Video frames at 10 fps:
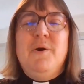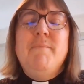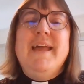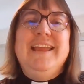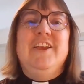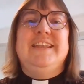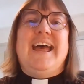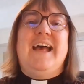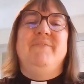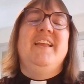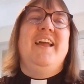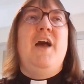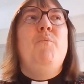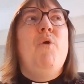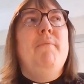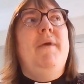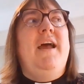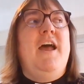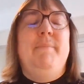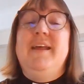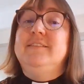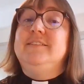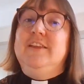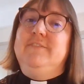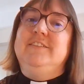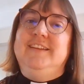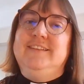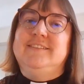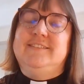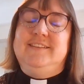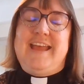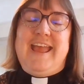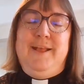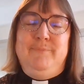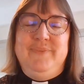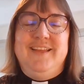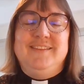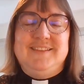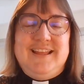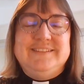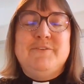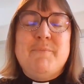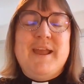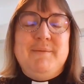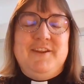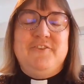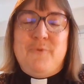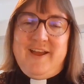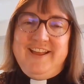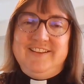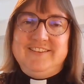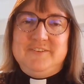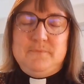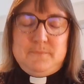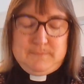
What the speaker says: What am I good at? And what might I be able to do for Jesus today? So let's have a moment of quiet.